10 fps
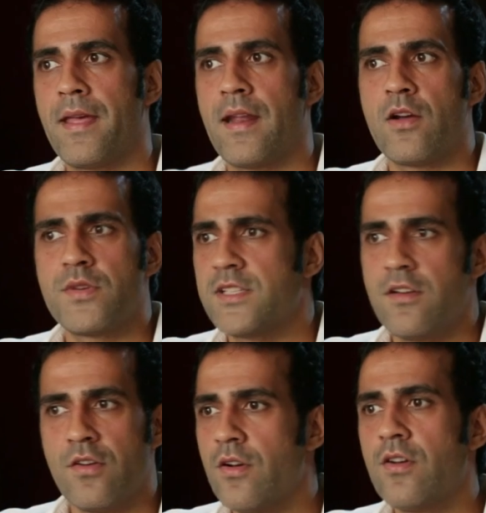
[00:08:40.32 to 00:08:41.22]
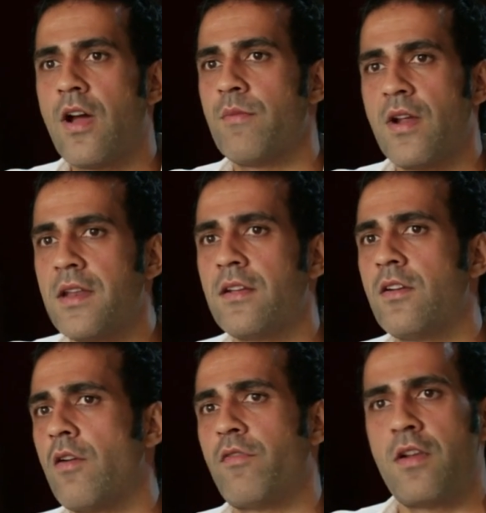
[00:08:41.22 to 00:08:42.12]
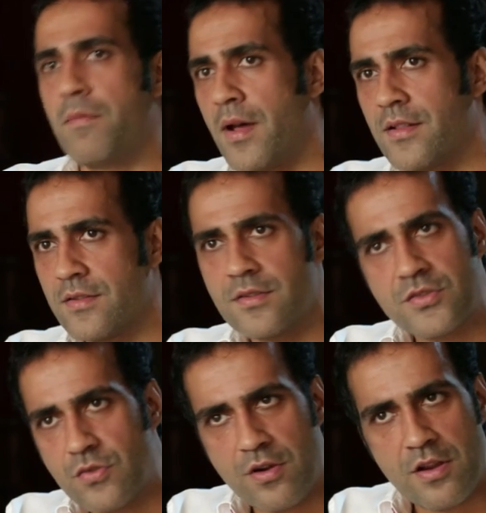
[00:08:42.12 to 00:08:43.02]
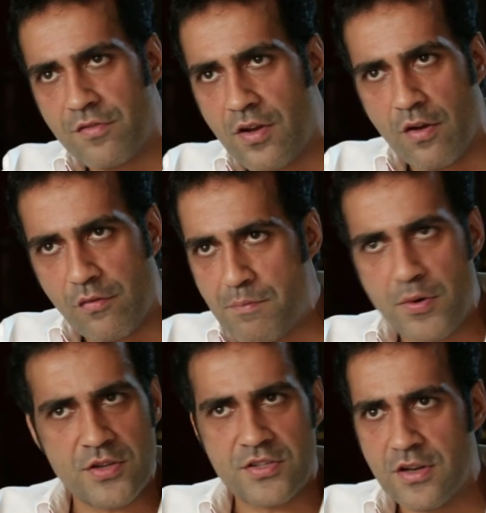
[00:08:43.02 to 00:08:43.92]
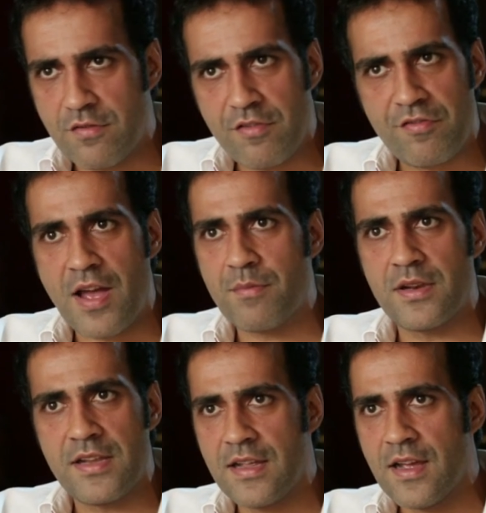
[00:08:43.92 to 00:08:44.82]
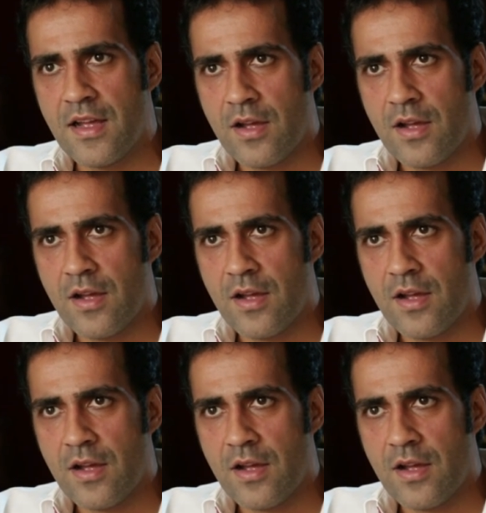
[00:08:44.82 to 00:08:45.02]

And I always say, no, no, no, I'm writing a novel about the story of, of a person, of a family.